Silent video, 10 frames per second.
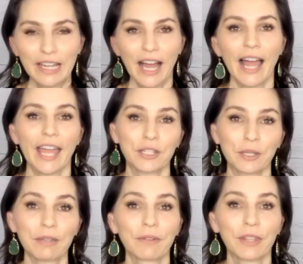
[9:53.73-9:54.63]
I had to
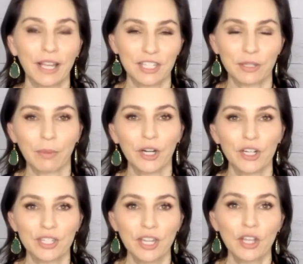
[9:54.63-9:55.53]
meet with the
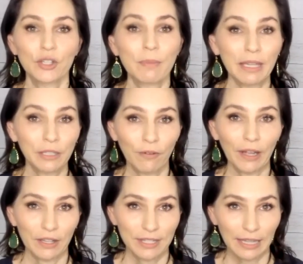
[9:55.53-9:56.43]
customers to make their
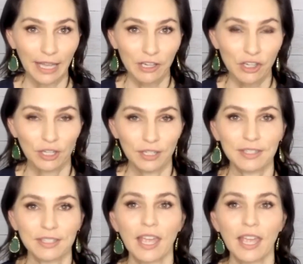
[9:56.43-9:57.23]
final selections.